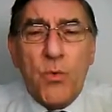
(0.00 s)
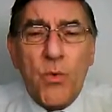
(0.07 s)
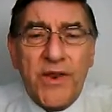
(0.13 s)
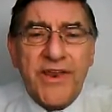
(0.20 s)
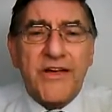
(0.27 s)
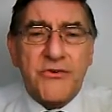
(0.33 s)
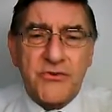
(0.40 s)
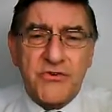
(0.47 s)

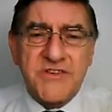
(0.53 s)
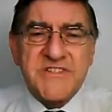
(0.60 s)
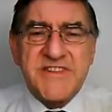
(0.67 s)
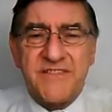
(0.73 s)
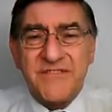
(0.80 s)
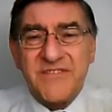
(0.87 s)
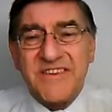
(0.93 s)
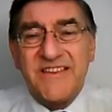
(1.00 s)

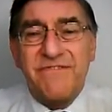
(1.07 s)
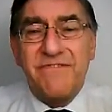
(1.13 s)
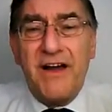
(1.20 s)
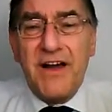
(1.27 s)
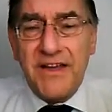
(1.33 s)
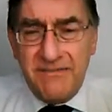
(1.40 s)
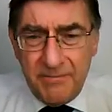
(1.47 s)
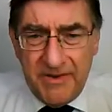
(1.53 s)

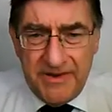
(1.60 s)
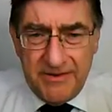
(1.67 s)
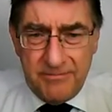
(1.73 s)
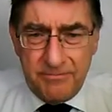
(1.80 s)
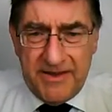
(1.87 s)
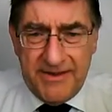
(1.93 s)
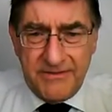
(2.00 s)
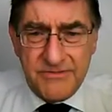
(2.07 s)
175 million
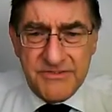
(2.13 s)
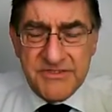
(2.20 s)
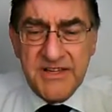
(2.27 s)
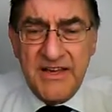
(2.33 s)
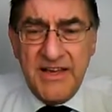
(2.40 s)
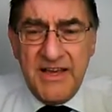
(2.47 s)
pounds,